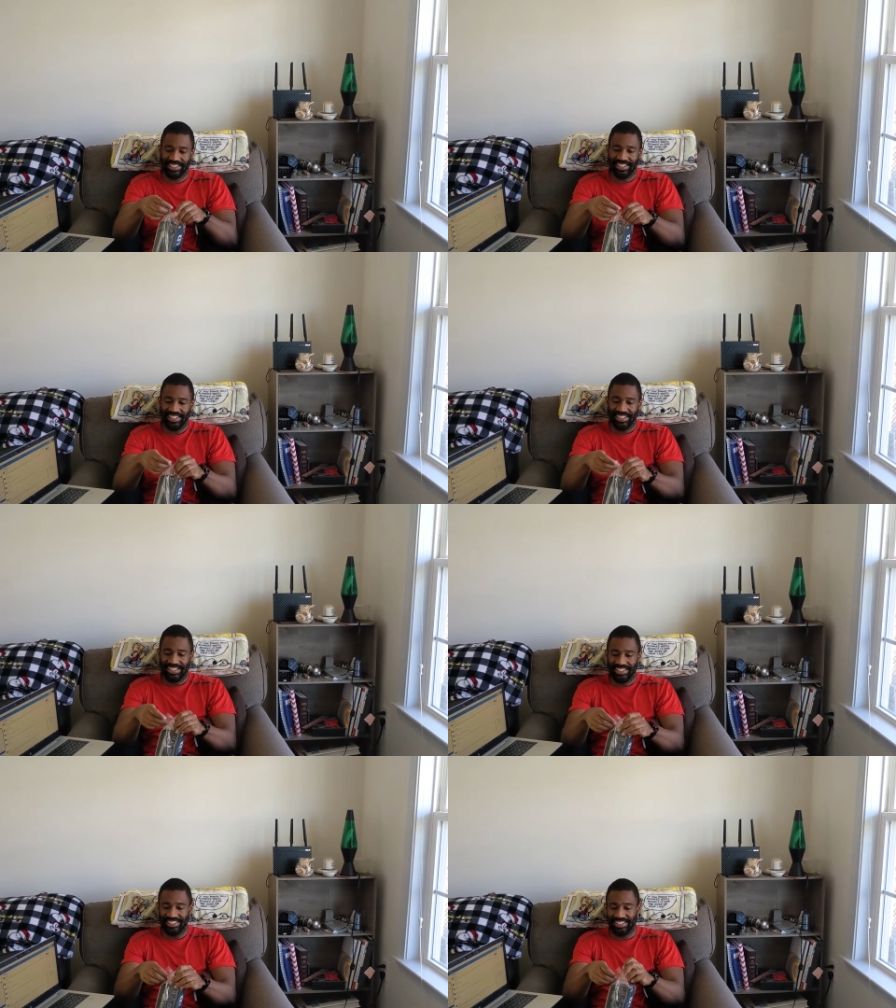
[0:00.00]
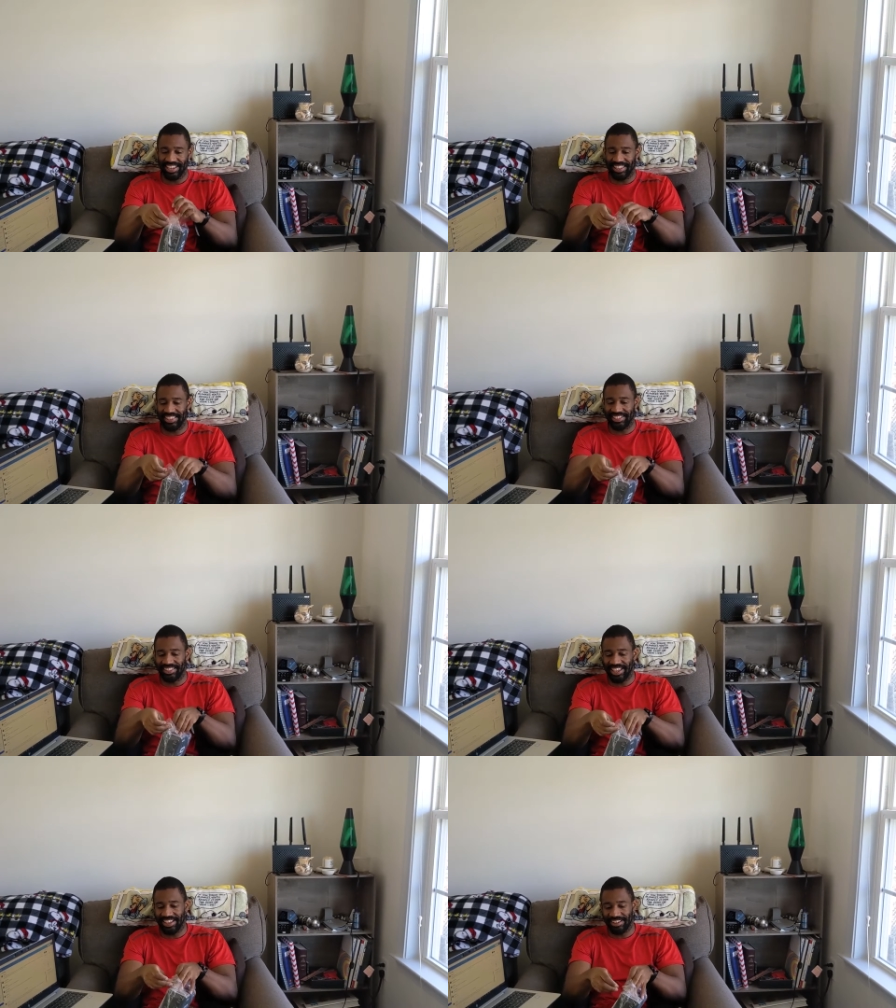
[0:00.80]
Let's take this
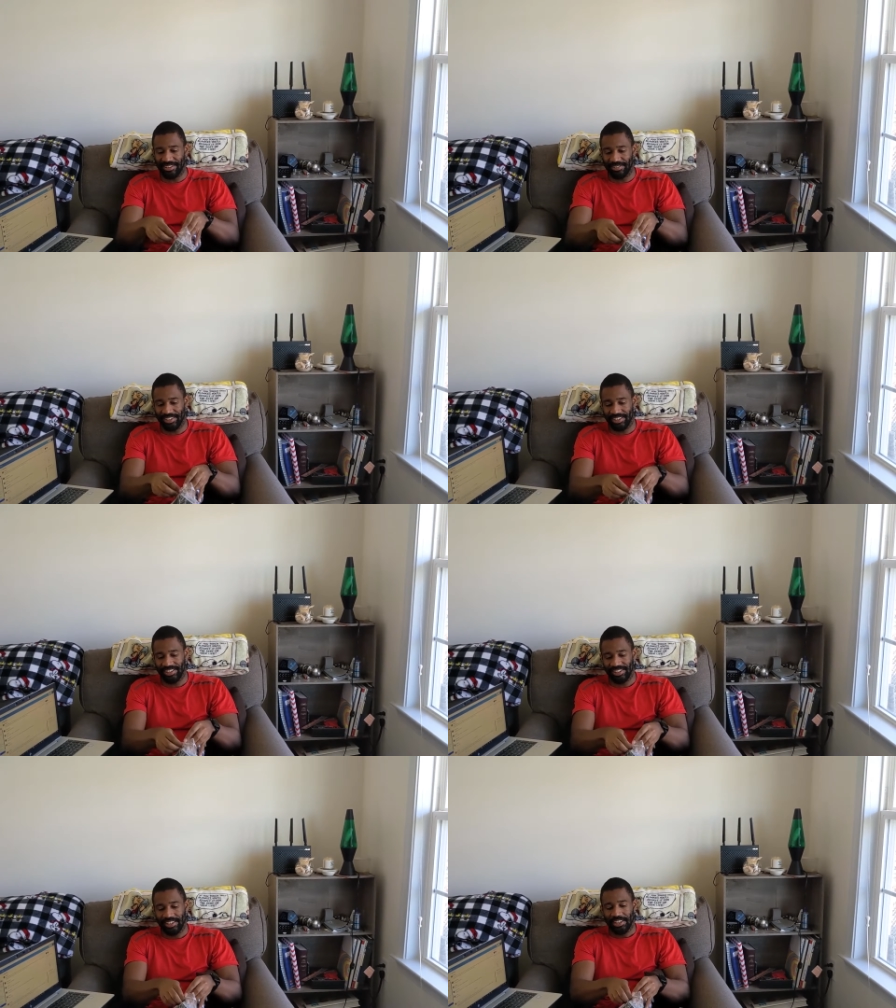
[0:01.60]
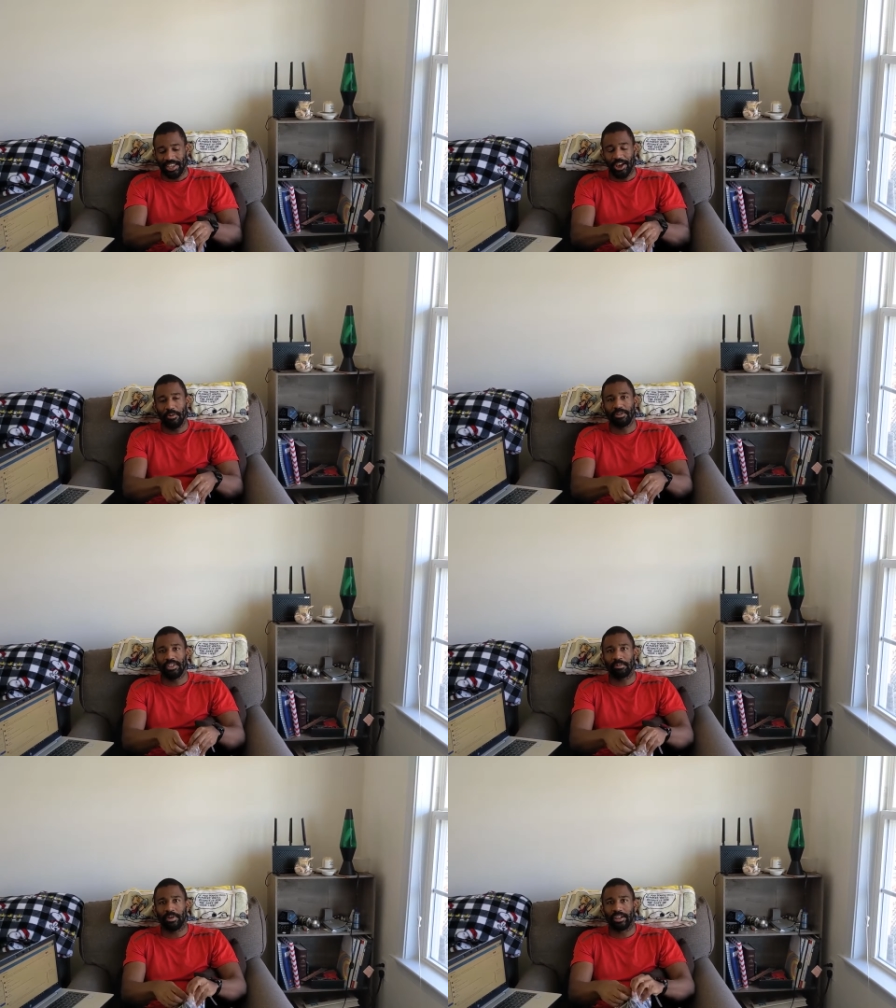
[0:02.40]
thing off here. I hope you
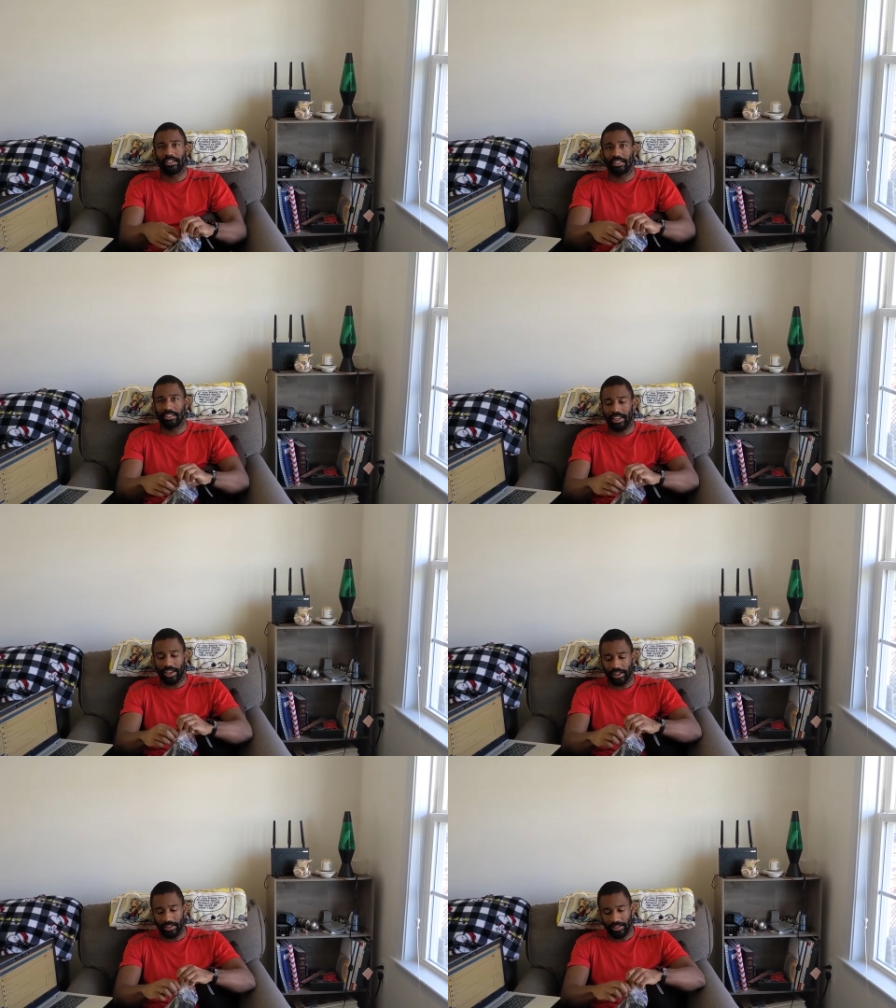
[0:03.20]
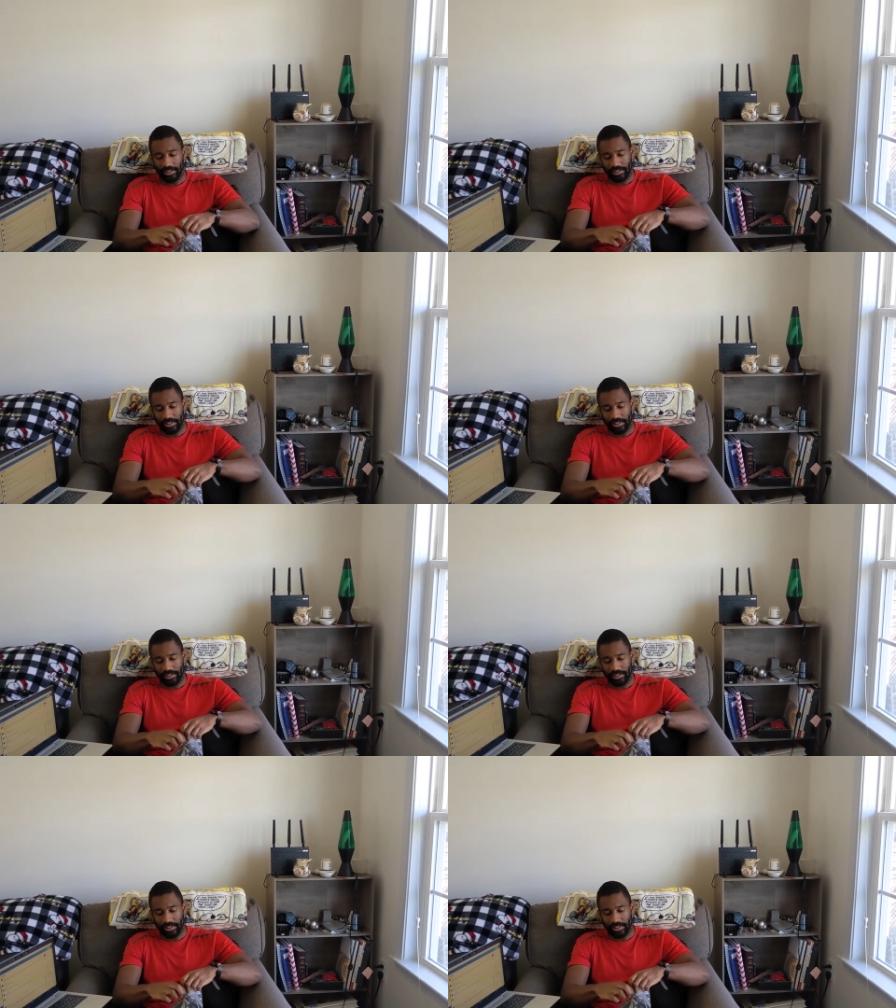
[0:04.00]
get my good side here.